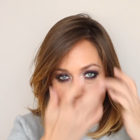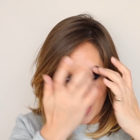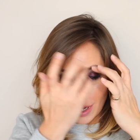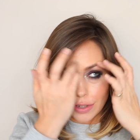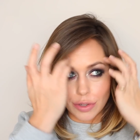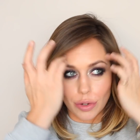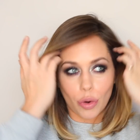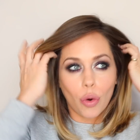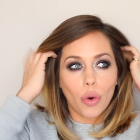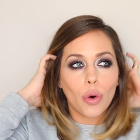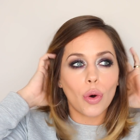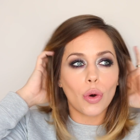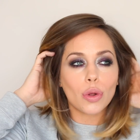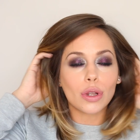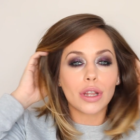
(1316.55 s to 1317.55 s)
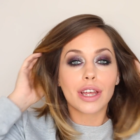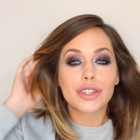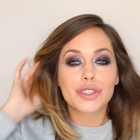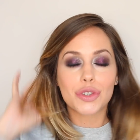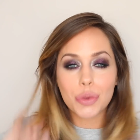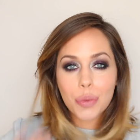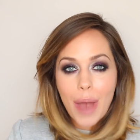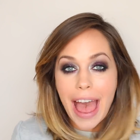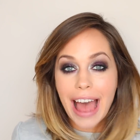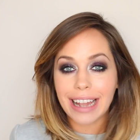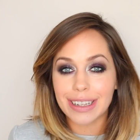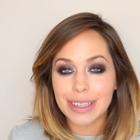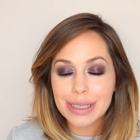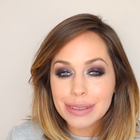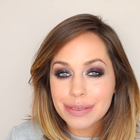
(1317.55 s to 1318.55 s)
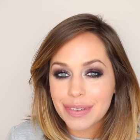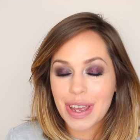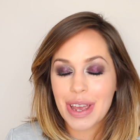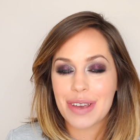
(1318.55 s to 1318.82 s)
but all 12